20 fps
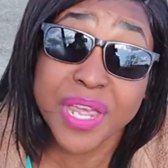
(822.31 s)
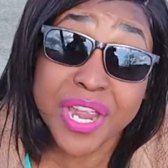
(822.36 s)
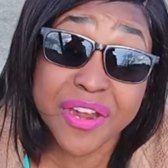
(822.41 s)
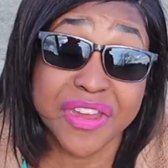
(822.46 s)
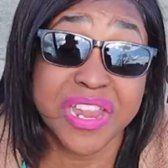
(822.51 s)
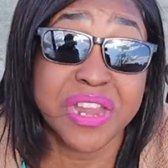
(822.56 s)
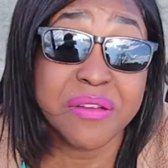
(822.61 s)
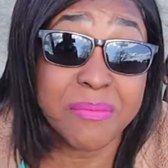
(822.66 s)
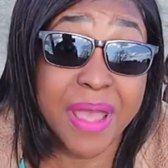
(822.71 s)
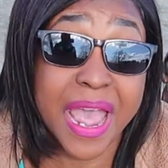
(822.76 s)

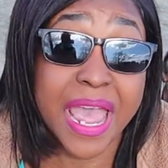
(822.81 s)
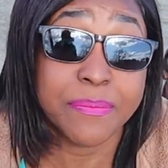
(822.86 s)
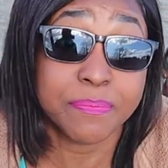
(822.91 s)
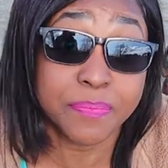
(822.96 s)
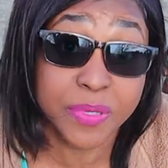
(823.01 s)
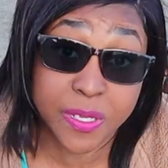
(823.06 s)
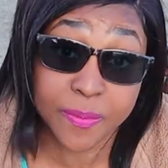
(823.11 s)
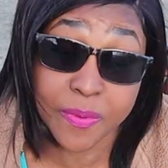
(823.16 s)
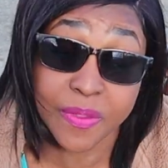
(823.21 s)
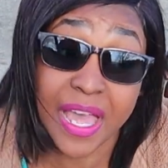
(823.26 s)
Bear in
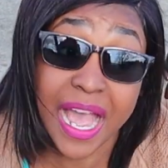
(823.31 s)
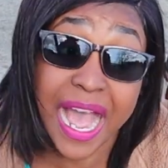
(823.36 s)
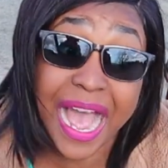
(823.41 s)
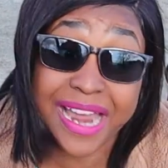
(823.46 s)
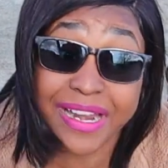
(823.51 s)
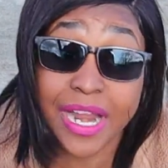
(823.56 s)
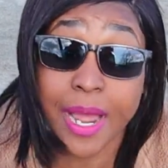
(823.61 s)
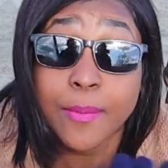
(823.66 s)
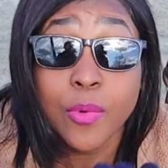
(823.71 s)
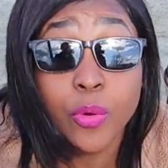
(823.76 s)
mind, people, that
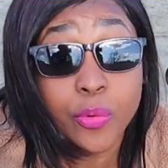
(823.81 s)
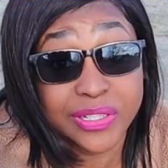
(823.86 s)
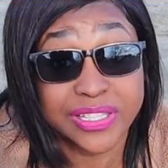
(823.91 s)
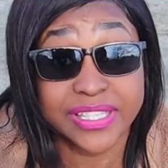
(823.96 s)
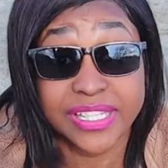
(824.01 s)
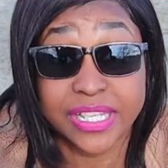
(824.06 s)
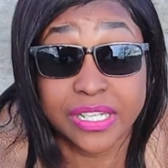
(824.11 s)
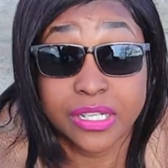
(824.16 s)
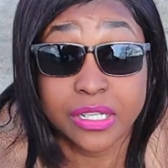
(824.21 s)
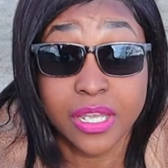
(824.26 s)
Adam
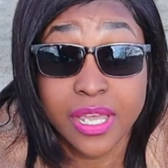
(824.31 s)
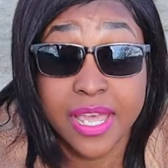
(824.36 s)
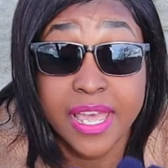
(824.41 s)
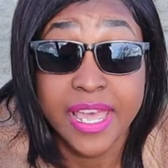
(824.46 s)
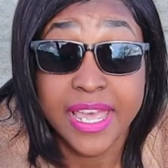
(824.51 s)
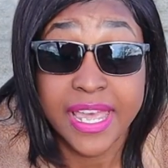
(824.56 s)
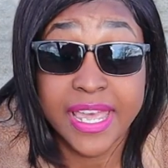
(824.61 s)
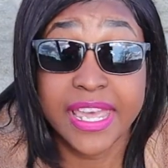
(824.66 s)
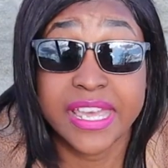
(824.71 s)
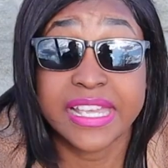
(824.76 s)
quitting
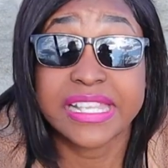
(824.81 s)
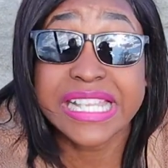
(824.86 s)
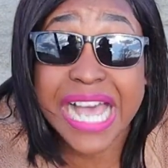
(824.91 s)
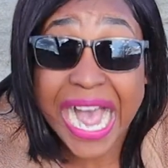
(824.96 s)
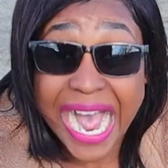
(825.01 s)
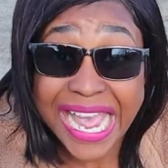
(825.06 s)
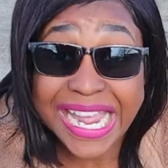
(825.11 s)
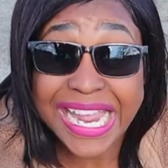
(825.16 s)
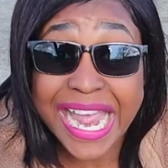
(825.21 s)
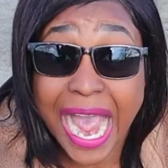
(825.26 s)
his
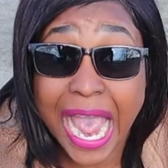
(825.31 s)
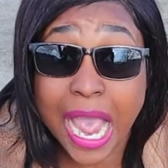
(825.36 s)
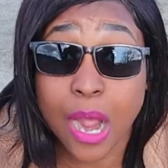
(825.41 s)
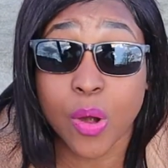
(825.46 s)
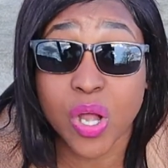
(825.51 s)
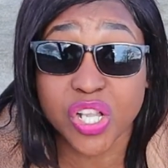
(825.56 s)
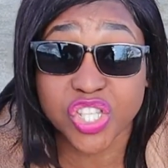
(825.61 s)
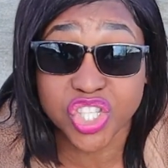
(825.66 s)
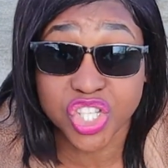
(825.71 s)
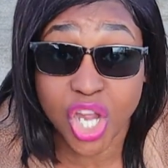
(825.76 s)

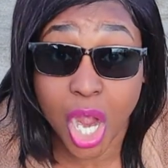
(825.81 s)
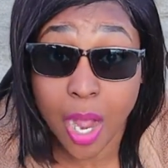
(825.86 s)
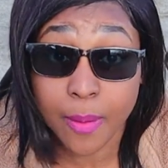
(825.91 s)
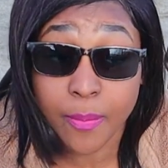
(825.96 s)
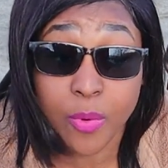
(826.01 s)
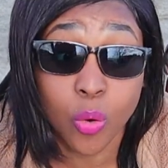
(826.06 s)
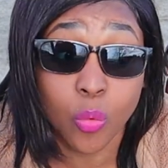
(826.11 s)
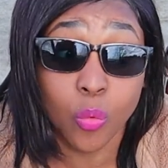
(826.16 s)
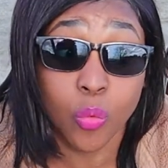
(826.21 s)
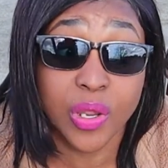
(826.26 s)
Eikaiwa
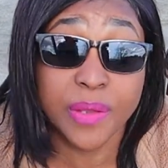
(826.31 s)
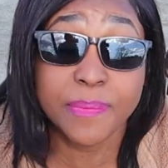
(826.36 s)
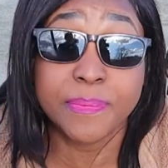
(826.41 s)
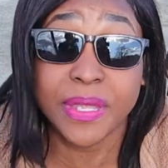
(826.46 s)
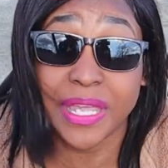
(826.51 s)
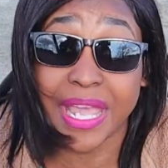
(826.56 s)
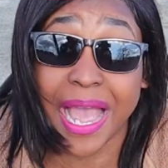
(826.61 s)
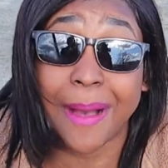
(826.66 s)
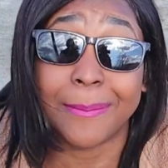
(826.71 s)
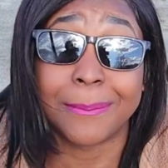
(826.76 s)
job would
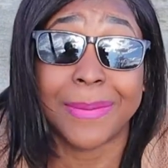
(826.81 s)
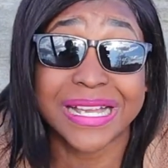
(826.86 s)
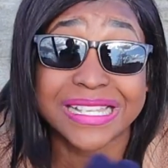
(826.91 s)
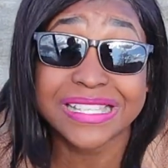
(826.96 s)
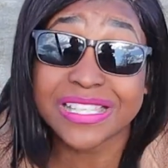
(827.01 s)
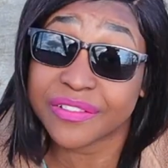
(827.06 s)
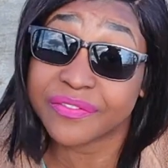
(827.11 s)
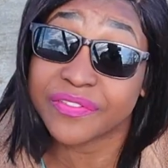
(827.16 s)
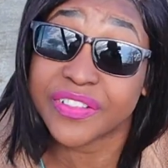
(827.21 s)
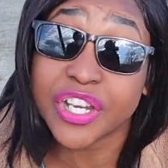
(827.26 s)
be a
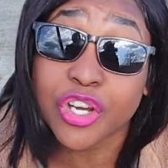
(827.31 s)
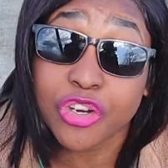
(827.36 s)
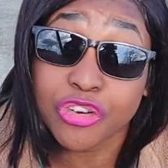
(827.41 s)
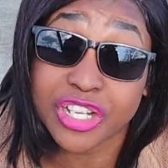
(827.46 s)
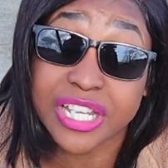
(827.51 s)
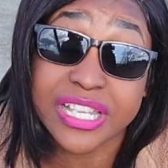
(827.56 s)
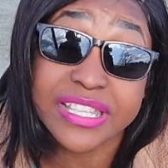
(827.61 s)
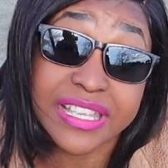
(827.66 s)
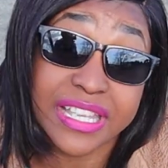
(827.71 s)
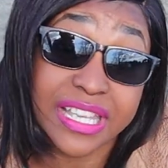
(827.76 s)
massive
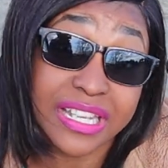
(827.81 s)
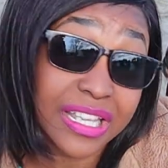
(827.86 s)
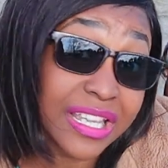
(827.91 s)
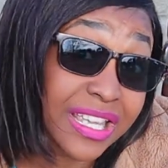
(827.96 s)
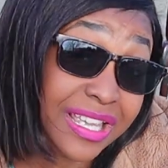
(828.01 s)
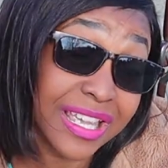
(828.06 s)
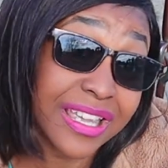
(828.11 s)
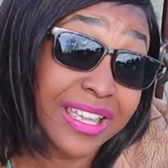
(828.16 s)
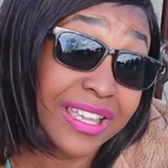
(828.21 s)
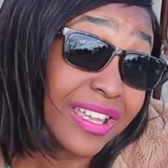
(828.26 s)
decrease in
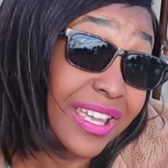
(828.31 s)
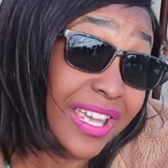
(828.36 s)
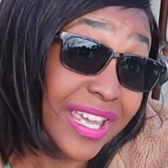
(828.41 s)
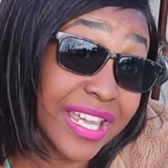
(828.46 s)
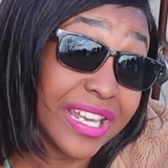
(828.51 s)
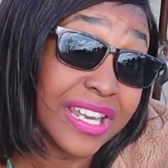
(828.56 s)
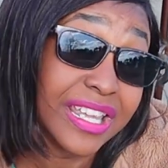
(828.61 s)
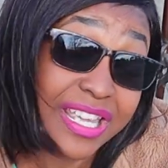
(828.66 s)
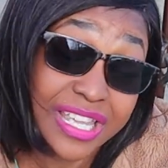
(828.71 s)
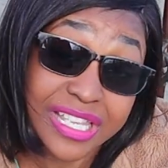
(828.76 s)
his,
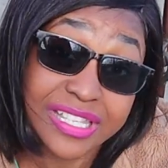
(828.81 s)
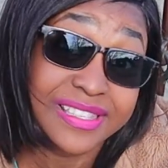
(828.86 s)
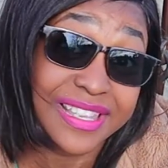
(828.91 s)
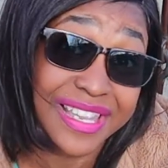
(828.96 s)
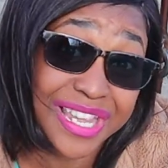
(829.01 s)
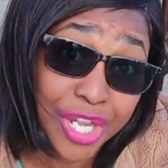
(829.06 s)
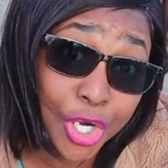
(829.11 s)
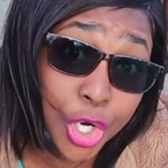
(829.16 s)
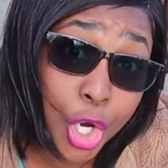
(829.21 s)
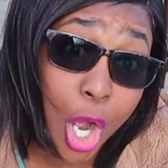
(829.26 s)
in his
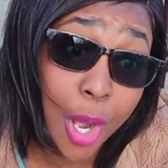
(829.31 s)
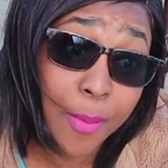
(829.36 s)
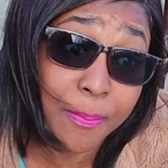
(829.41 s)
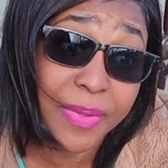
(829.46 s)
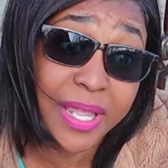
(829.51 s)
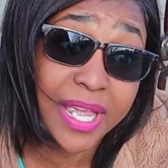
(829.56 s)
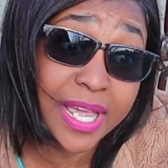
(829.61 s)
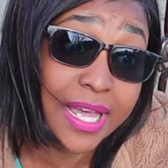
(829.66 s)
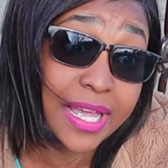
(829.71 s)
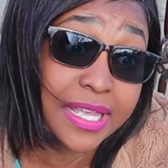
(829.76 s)

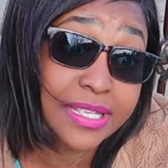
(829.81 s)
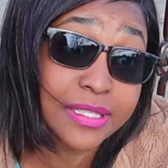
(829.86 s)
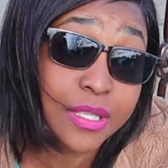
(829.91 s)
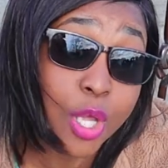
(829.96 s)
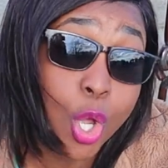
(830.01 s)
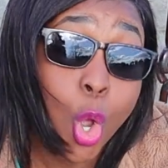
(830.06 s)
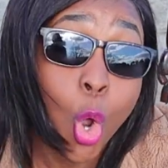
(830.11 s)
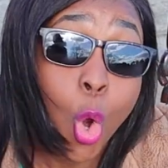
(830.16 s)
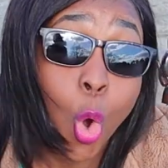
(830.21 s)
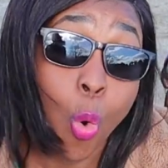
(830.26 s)
income, because
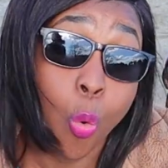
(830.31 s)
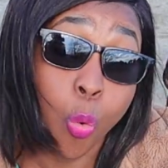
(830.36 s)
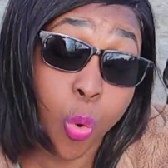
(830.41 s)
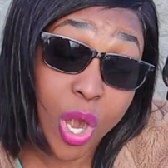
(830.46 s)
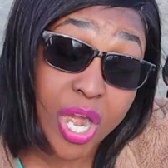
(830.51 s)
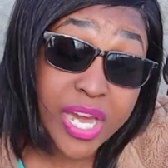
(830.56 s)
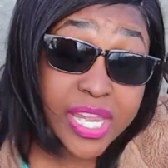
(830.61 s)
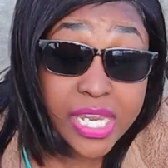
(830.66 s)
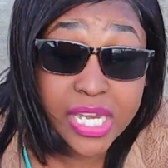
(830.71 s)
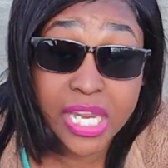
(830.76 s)

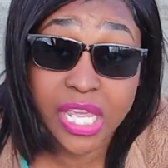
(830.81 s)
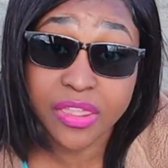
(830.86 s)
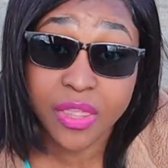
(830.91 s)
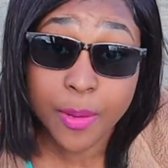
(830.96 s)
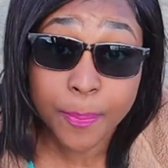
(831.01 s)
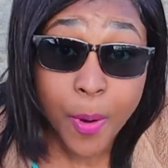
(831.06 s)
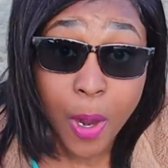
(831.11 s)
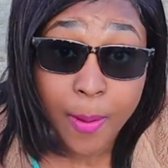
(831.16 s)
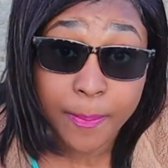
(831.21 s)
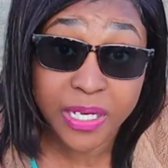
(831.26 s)
working in
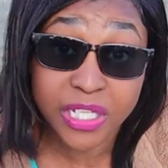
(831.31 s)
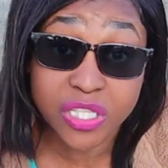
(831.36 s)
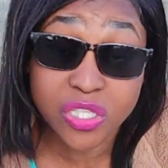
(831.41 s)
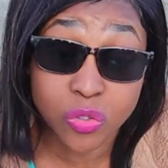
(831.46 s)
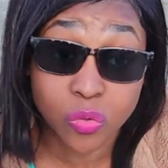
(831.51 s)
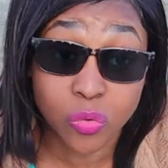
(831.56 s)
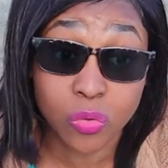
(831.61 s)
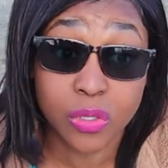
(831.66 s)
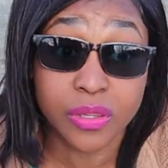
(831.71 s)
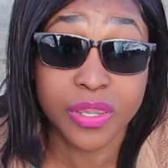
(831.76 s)
the public
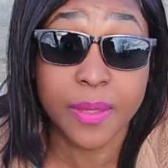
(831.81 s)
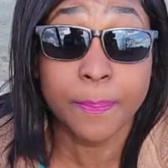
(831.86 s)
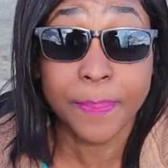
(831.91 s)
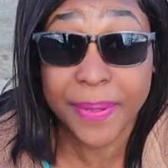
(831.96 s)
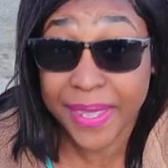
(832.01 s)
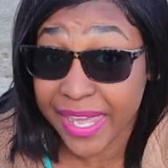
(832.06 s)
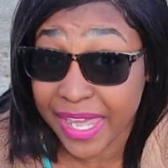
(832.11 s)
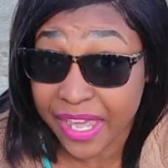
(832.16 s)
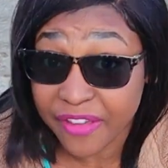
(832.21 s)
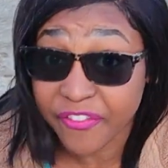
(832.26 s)
school, the
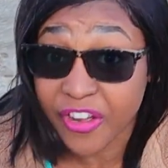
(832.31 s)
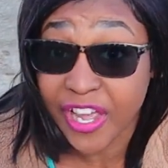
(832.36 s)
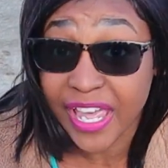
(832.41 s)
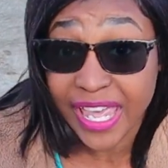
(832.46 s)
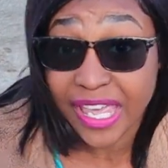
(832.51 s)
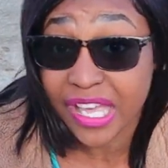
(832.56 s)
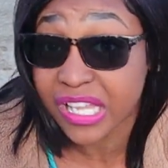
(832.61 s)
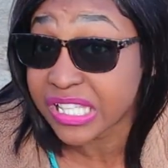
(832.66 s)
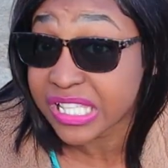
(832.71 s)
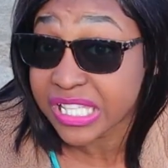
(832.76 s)
pay for
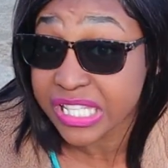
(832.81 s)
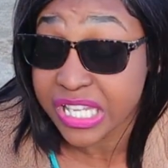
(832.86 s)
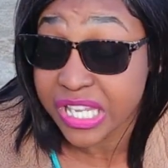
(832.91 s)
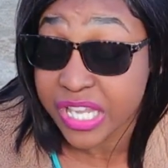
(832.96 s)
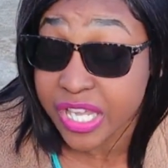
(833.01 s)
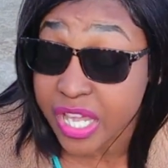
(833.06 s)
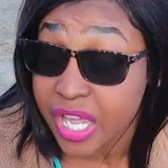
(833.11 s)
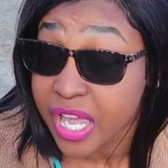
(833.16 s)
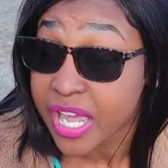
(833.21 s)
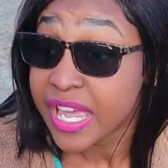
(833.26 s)
A L
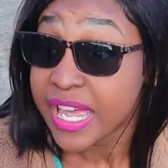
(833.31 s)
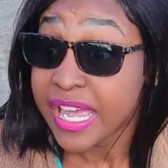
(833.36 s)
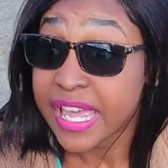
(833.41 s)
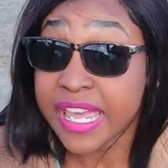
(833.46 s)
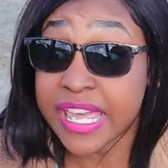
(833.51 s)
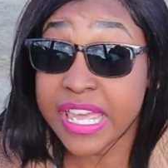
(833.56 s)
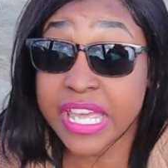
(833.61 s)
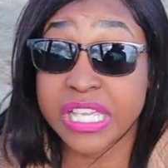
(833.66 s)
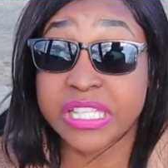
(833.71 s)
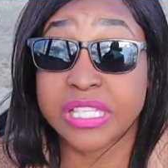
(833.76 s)
T
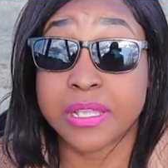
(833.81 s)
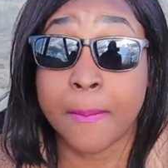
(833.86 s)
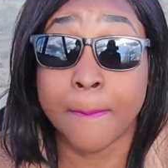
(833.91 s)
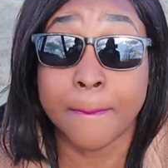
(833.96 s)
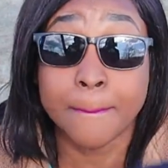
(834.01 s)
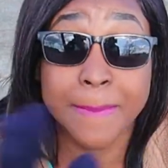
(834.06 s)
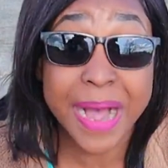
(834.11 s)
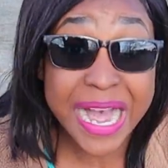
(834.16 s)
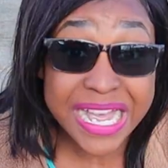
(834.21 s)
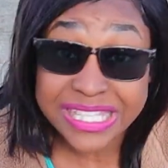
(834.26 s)
is
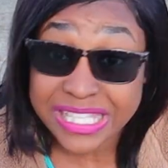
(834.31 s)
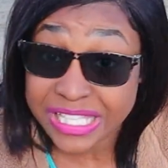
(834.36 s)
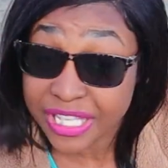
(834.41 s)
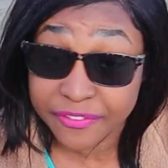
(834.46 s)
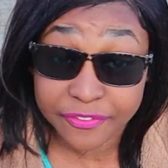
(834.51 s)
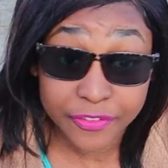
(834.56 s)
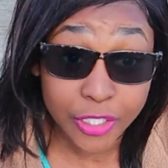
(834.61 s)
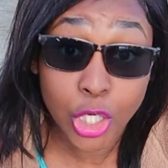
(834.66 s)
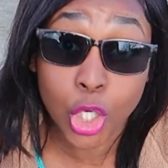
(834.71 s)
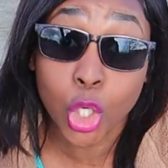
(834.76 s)

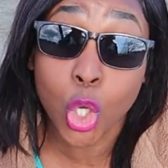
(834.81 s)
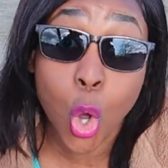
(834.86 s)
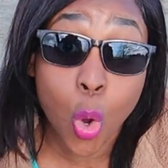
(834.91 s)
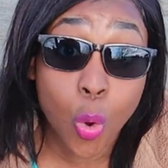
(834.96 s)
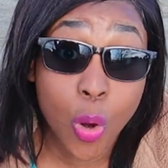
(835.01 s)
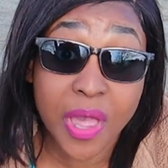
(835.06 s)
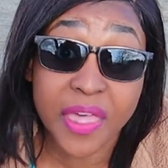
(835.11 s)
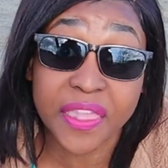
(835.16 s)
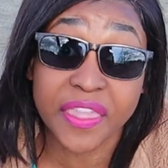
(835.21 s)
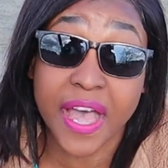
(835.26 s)
massively
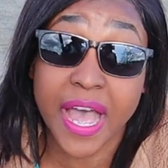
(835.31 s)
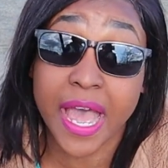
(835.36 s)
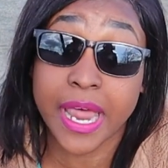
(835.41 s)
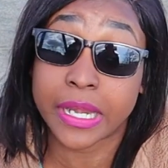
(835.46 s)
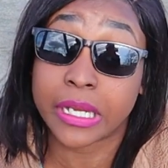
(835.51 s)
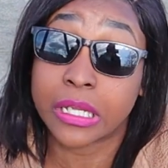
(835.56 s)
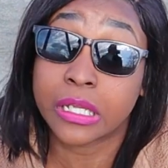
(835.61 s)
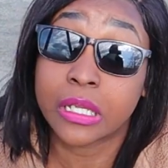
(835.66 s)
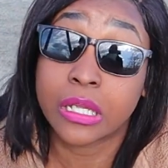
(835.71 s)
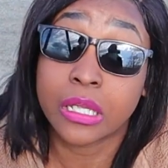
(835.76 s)
lower
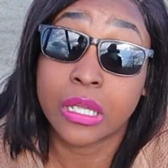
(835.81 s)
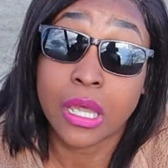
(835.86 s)
than